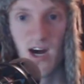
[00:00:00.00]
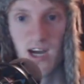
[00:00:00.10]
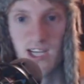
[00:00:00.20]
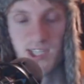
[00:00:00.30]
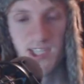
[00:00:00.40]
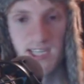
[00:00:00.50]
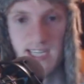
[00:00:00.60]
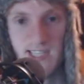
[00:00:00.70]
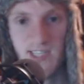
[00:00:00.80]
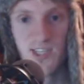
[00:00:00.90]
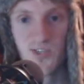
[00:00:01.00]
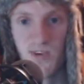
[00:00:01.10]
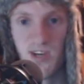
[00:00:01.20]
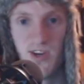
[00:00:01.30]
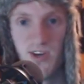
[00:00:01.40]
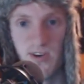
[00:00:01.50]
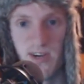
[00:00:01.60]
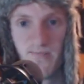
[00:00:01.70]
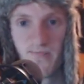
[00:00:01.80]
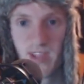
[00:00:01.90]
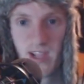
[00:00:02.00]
It's the easiest way to do it.